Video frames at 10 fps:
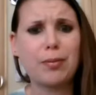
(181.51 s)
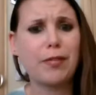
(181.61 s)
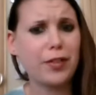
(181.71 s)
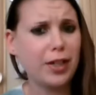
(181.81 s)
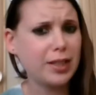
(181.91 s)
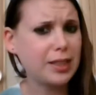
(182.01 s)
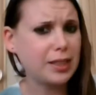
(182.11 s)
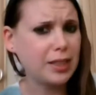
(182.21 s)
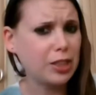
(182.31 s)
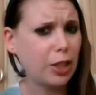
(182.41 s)
from my first
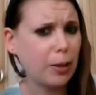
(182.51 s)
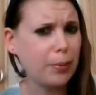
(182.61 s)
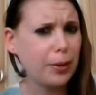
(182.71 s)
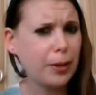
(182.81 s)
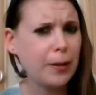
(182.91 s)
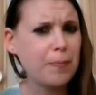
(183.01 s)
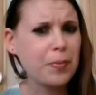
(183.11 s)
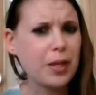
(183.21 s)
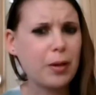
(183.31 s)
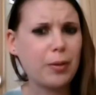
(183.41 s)
Disney job,
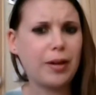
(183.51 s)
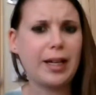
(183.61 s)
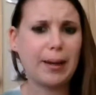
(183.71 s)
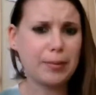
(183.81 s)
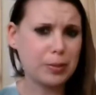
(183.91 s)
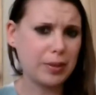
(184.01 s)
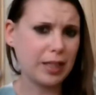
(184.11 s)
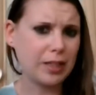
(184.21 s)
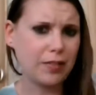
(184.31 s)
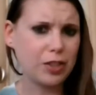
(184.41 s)
where I kept some at the
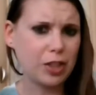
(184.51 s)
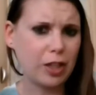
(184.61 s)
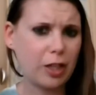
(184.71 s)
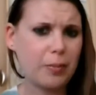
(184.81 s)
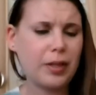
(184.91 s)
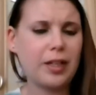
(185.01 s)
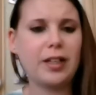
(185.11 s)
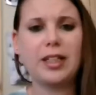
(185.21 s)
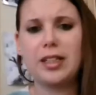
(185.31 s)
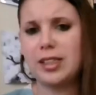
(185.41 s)
end of the job, and at
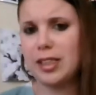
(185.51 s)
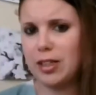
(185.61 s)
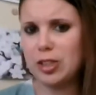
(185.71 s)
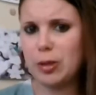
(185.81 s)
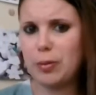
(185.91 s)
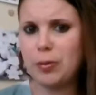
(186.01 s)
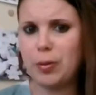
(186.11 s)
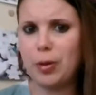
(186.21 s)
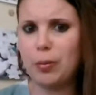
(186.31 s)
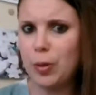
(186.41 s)
the end of the second job I'd
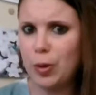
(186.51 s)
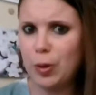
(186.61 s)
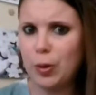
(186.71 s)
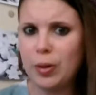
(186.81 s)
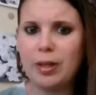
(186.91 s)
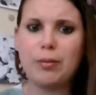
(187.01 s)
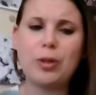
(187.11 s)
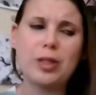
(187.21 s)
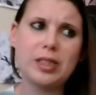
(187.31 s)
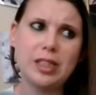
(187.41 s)
bought more, and
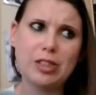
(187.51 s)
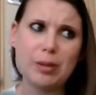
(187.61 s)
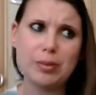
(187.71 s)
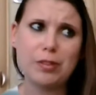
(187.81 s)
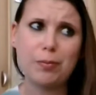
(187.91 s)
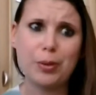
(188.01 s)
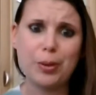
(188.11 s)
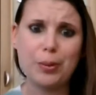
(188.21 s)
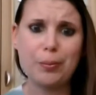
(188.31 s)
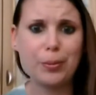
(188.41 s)
more Disney trips I've
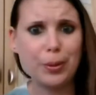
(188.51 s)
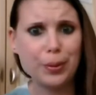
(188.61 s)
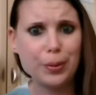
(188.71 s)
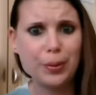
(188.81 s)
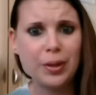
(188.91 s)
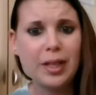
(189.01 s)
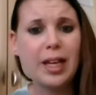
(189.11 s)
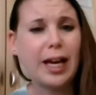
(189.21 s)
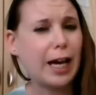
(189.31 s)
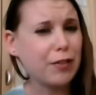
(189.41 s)
bought more.
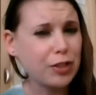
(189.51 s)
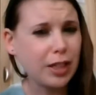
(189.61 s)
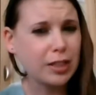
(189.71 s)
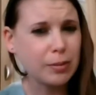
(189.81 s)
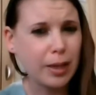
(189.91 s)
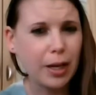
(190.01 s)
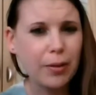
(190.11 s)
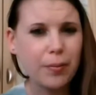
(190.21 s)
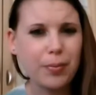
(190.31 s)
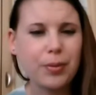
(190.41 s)
I have traded some
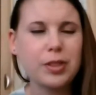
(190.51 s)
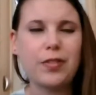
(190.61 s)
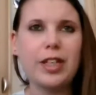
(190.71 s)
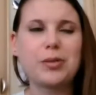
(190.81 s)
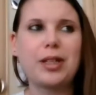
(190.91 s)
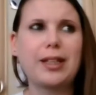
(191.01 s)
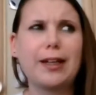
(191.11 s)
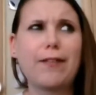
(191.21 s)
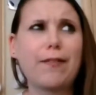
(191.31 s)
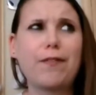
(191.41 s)
out. There's a phase where I had
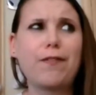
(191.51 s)
like,